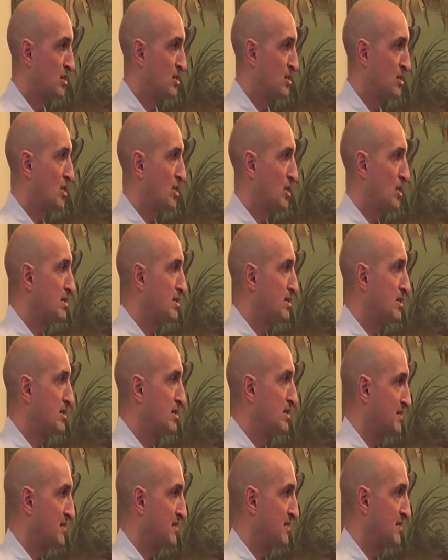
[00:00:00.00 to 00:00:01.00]
Those
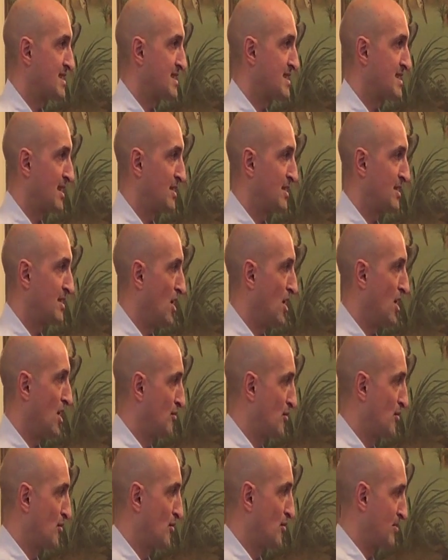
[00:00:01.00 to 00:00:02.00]
praised for their talent
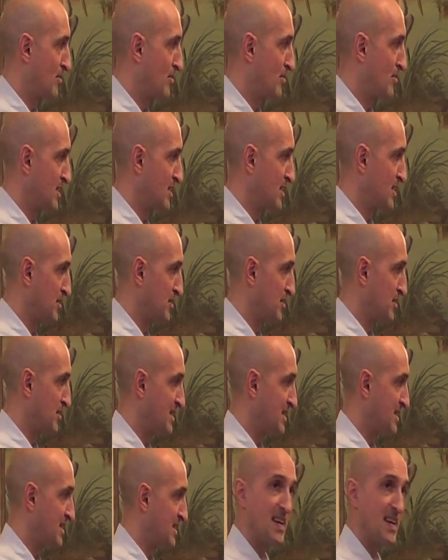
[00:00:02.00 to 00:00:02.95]
overwhelmingly chose the